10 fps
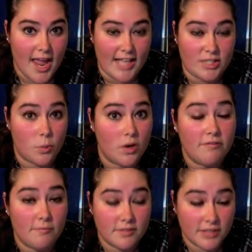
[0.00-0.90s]
It's
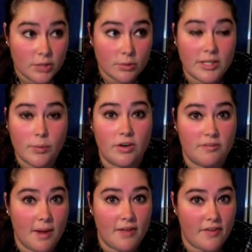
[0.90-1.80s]
literally one
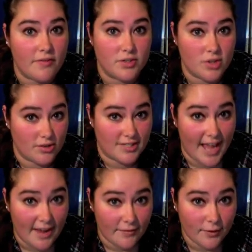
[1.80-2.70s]
of my favorite songs
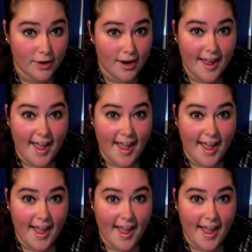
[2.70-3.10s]
ever,